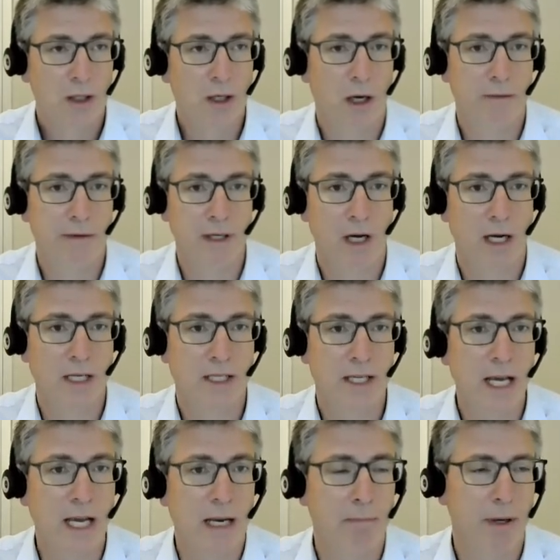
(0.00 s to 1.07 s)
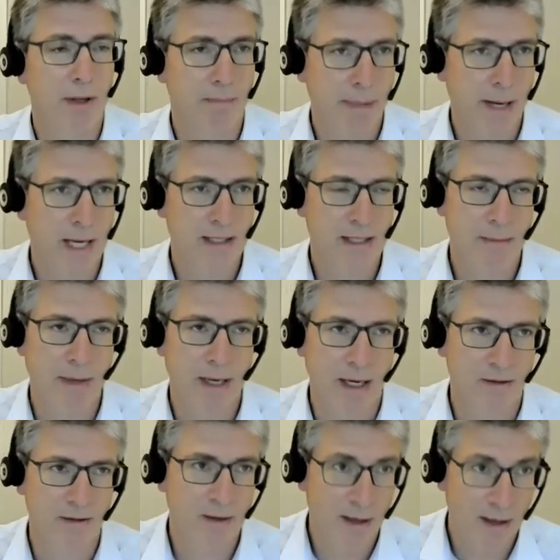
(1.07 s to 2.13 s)
COVID 19, but the pandemic
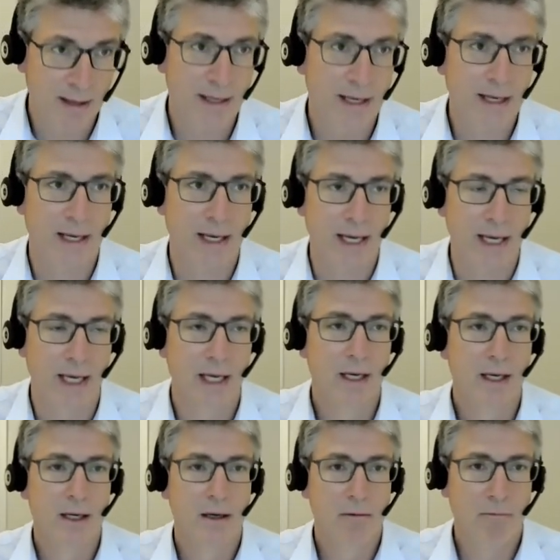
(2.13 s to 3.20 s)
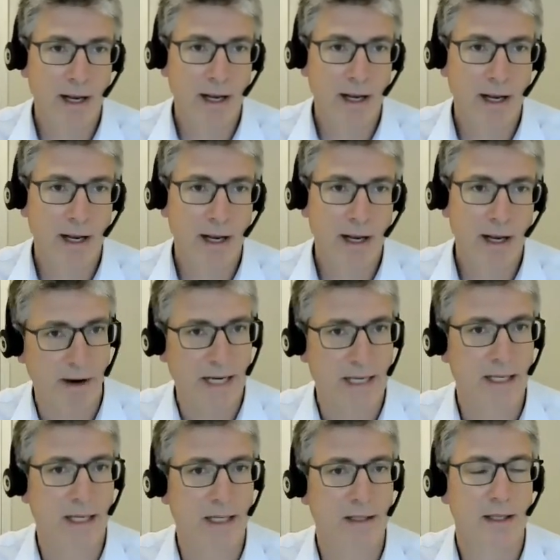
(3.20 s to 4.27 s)
has clearly really
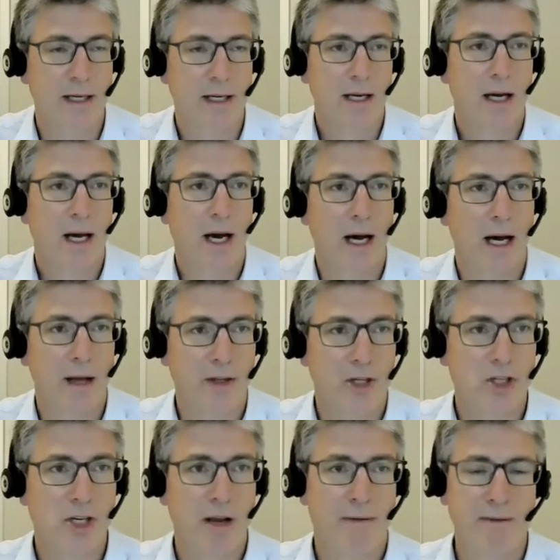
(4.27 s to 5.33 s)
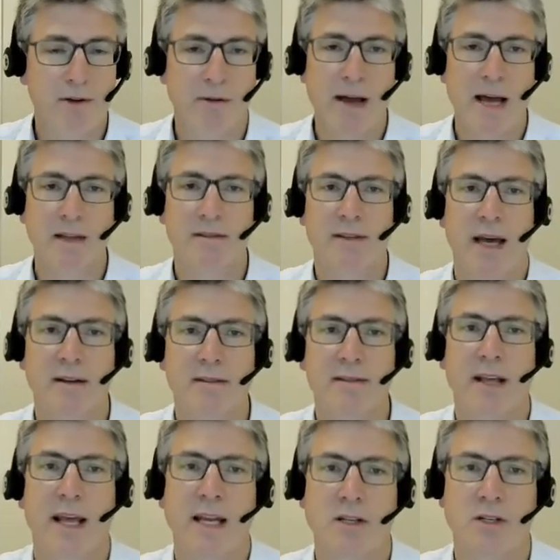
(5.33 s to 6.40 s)
accelerated uh, the shift of
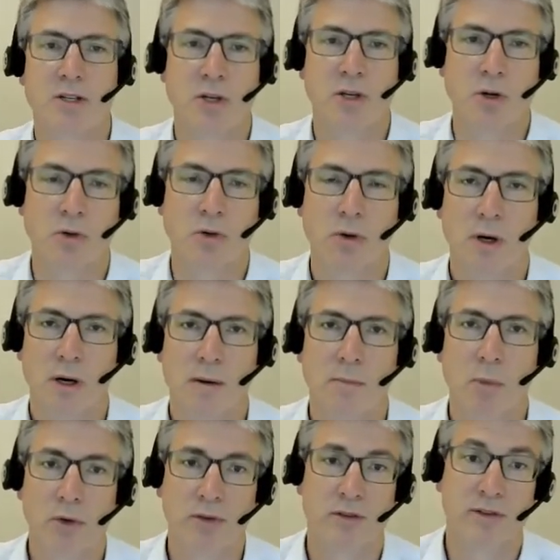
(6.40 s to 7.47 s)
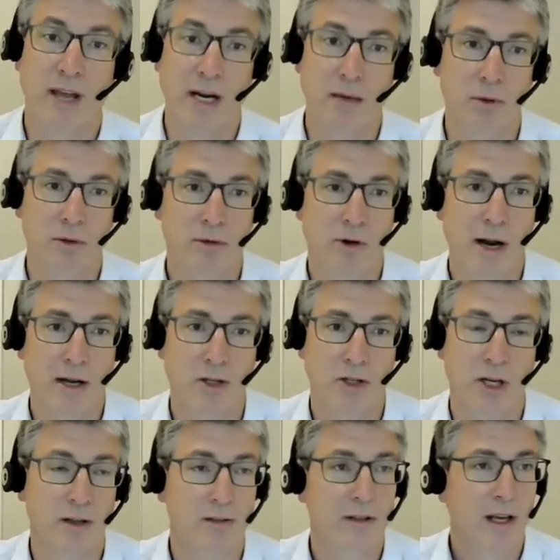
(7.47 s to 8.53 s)
assets into more sustainable
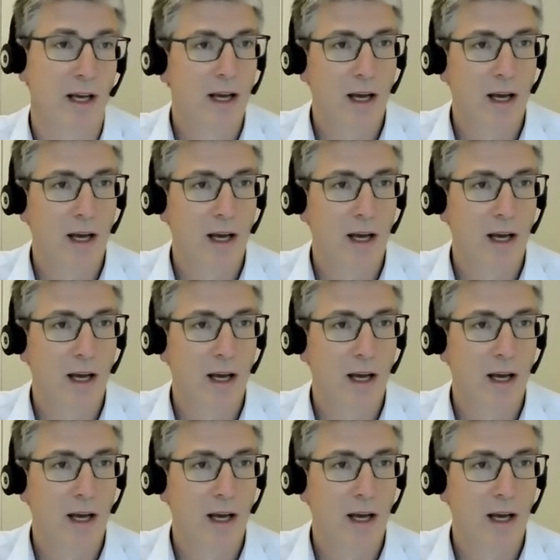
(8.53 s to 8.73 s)
strategies.